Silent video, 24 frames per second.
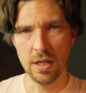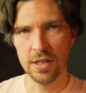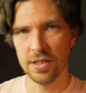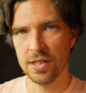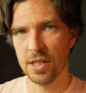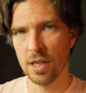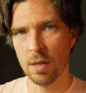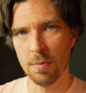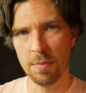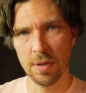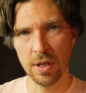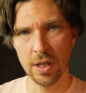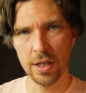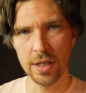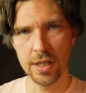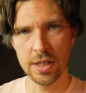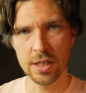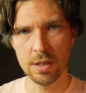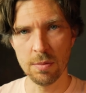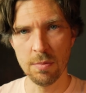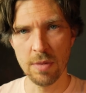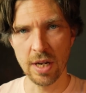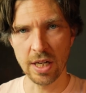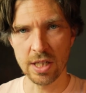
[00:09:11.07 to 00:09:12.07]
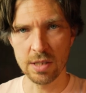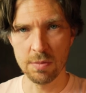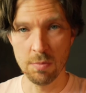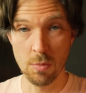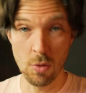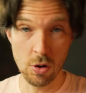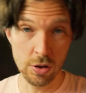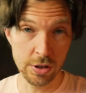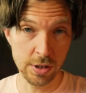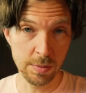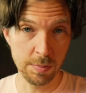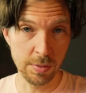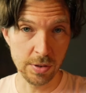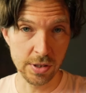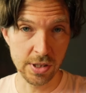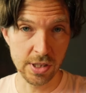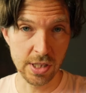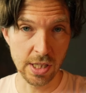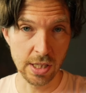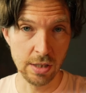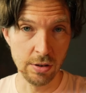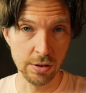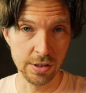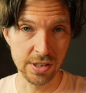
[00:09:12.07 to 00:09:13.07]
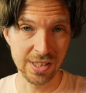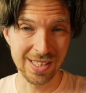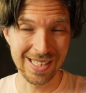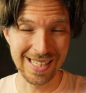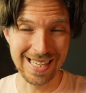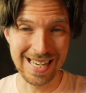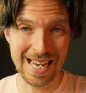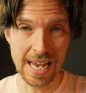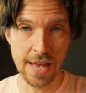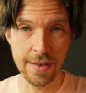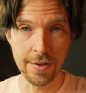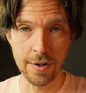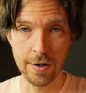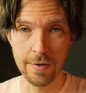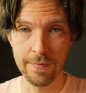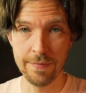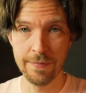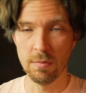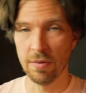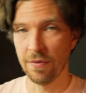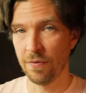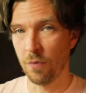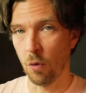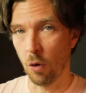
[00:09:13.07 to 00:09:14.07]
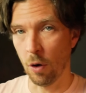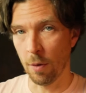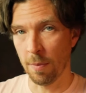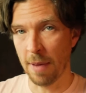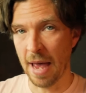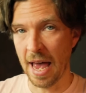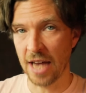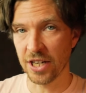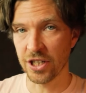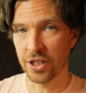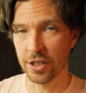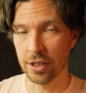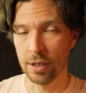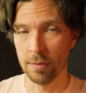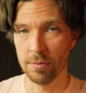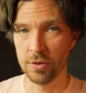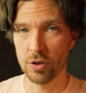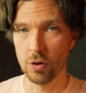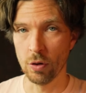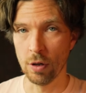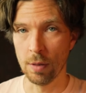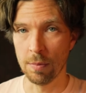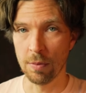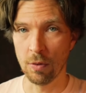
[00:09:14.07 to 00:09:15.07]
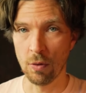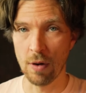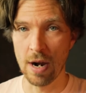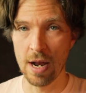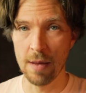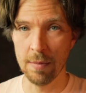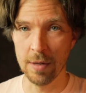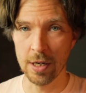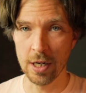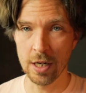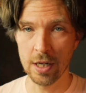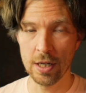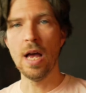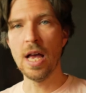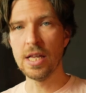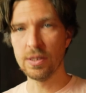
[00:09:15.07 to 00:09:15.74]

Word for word: is the ability to mix multiple signals together before patching them to a parameter.